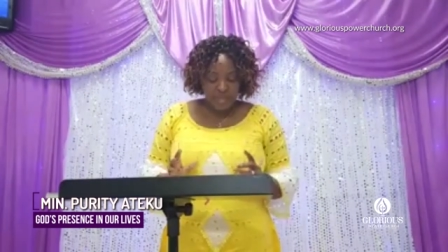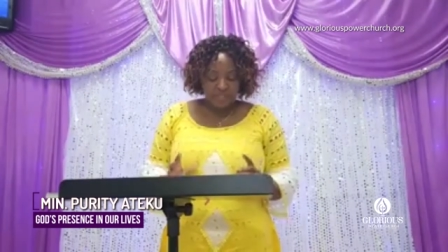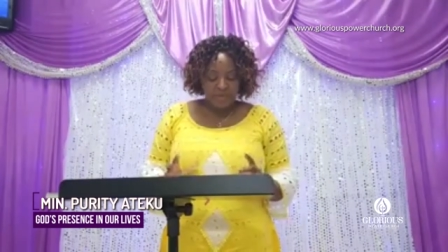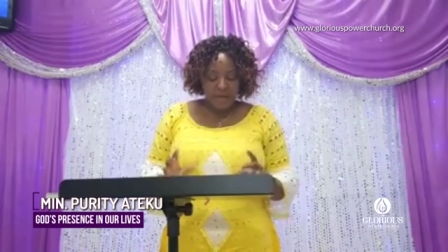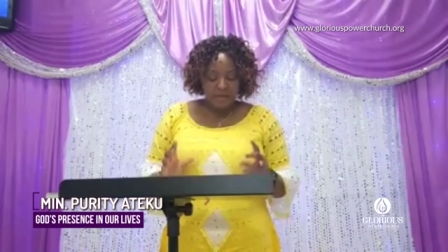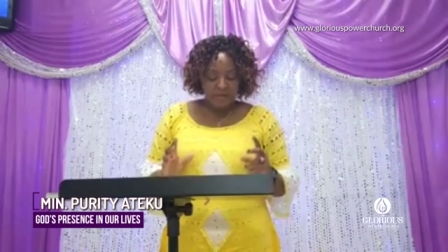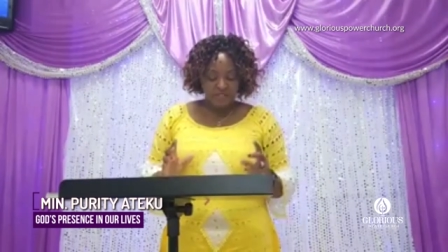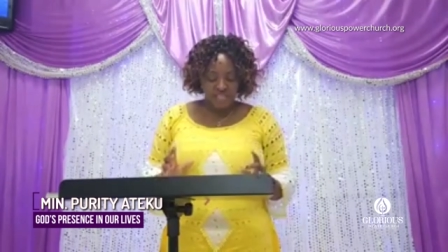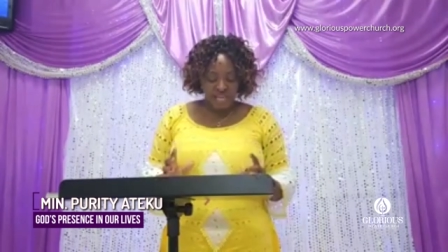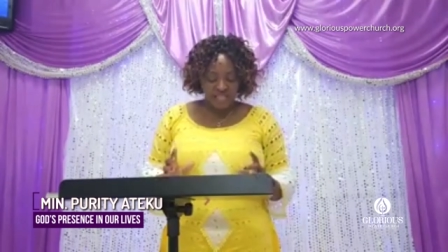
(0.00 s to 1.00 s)
And the
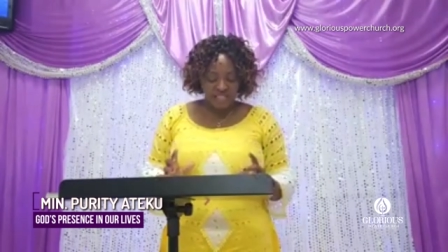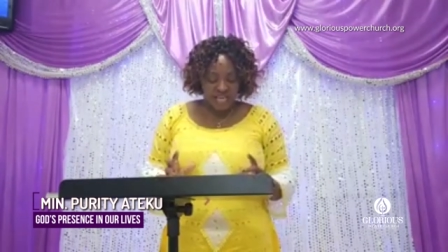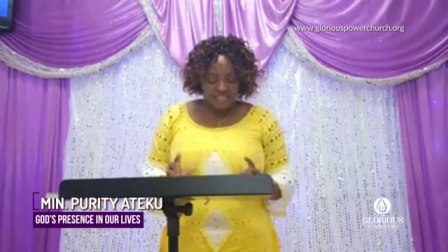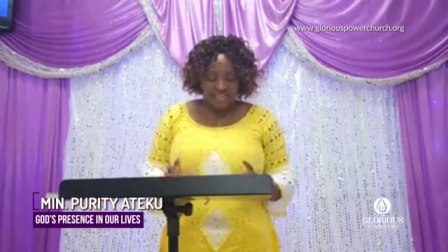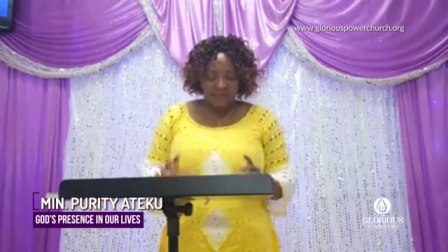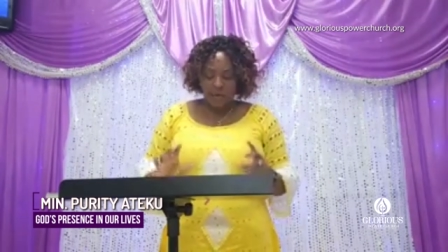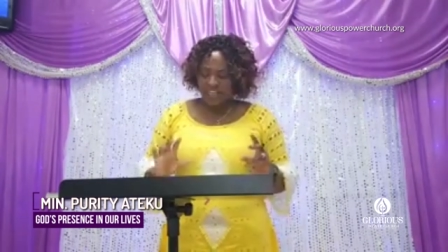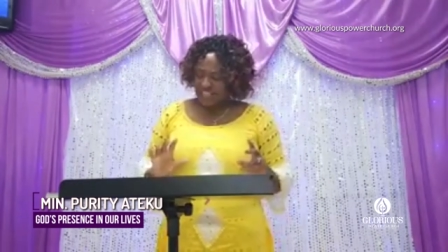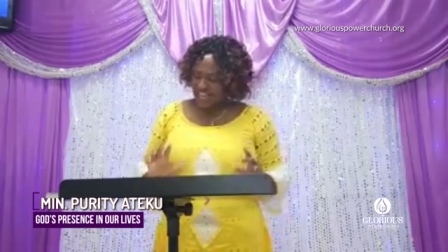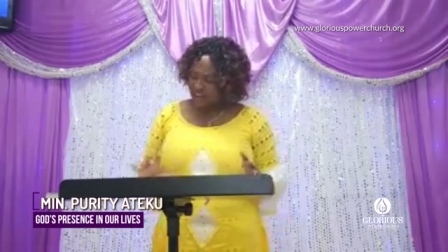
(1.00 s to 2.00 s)
Bible says that
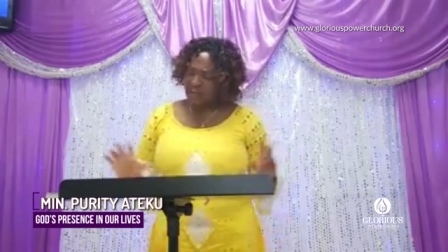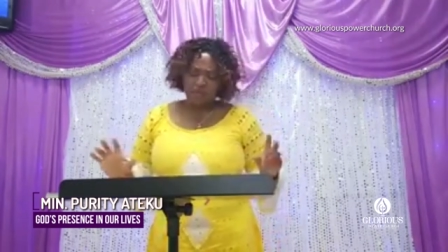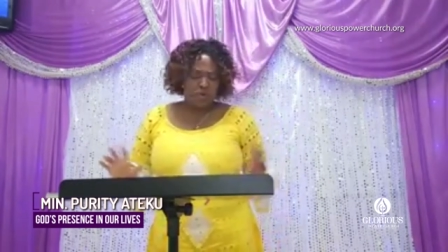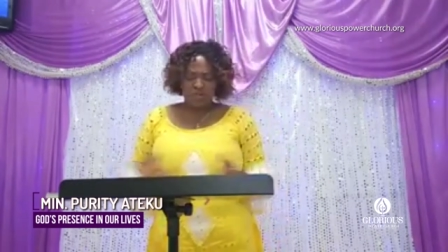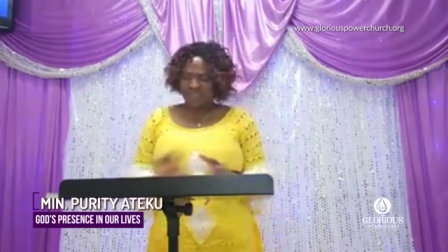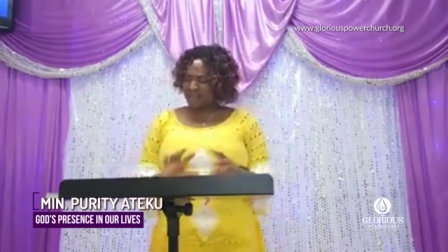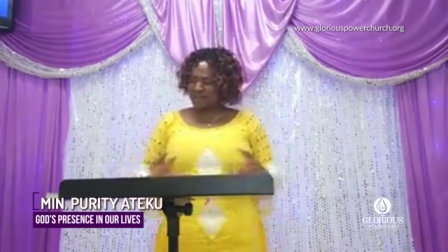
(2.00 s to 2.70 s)
when David looked